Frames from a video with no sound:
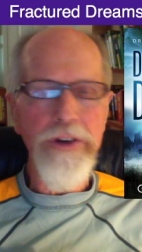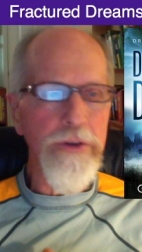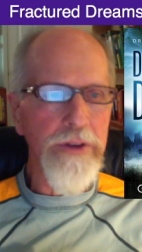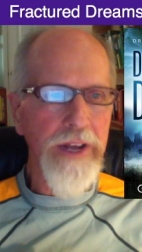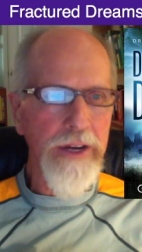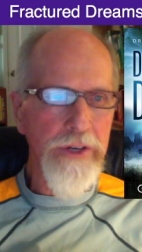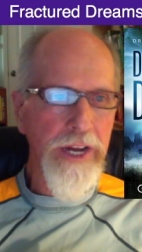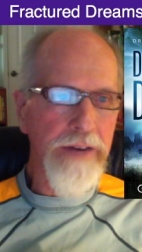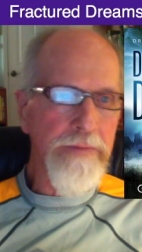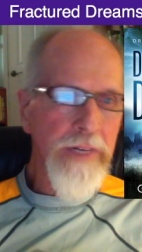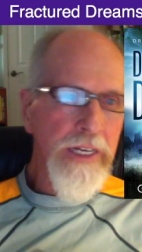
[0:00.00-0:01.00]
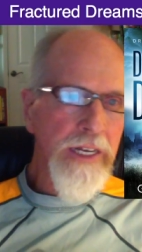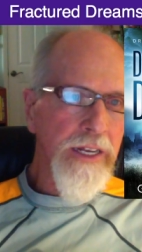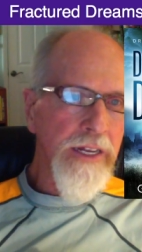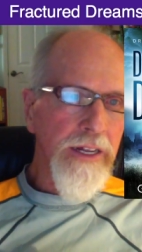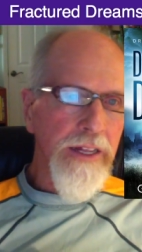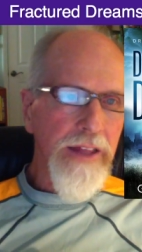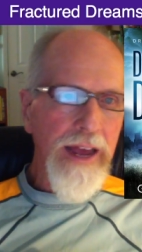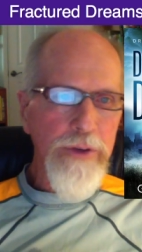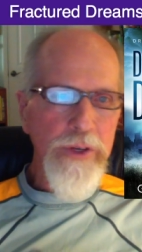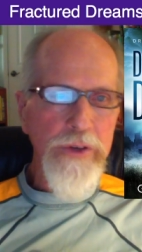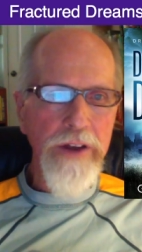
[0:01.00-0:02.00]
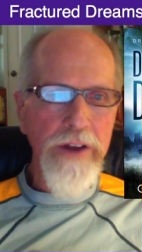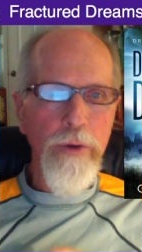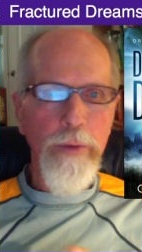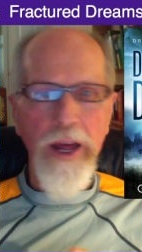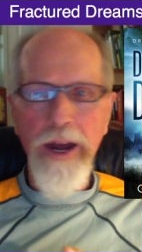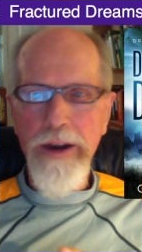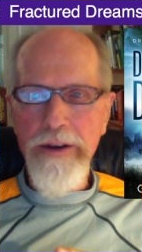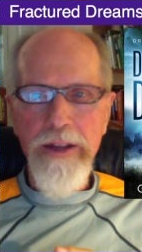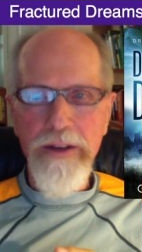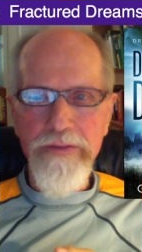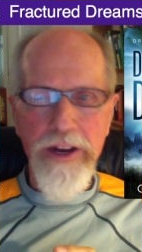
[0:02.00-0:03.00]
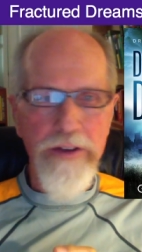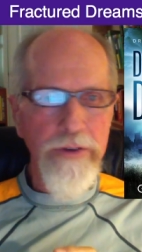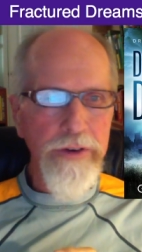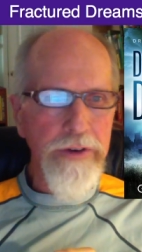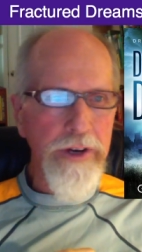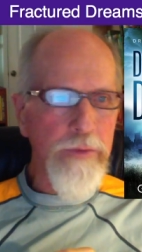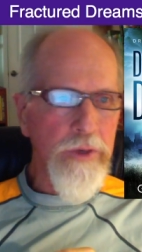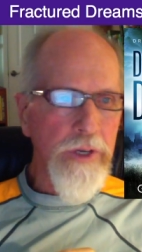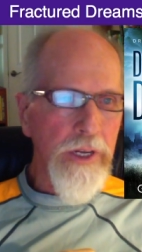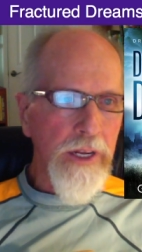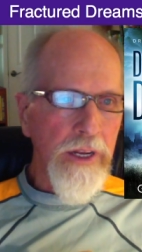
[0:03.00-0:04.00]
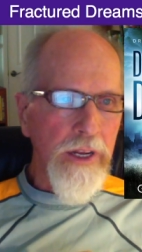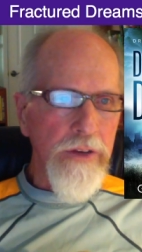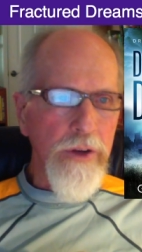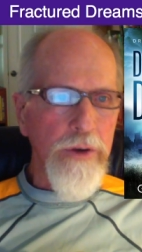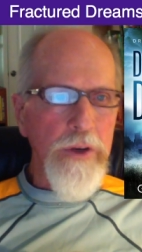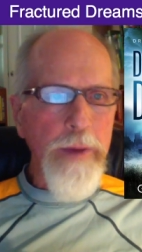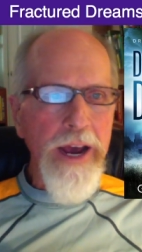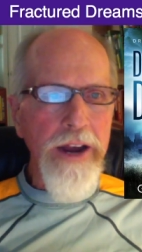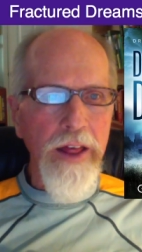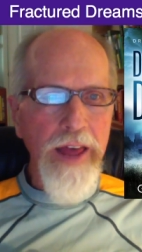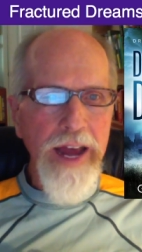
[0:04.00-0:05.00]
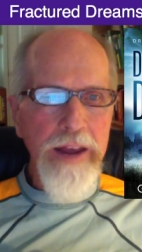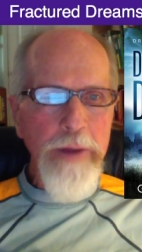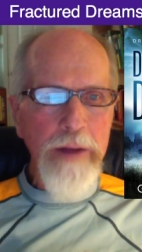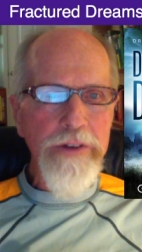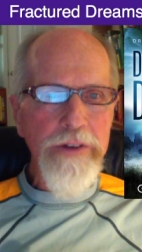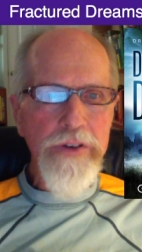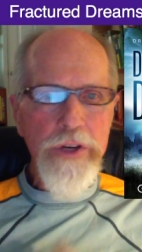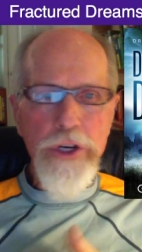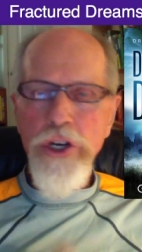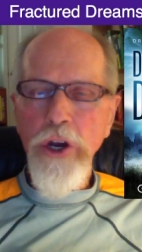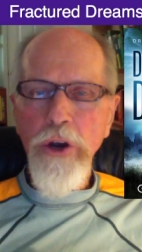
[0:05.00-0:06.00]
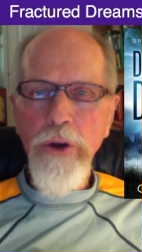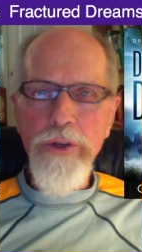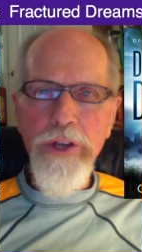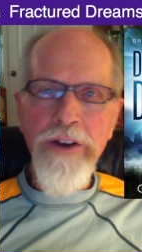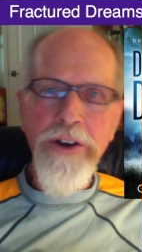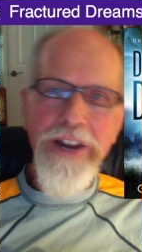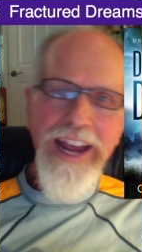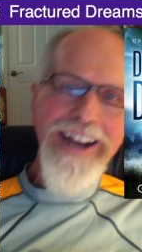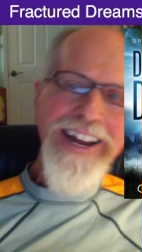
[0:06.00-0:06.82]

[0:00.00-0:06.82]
in 2008. That was the central plot of Dangerous Dreams. So despite all that, he publishes his shows under yet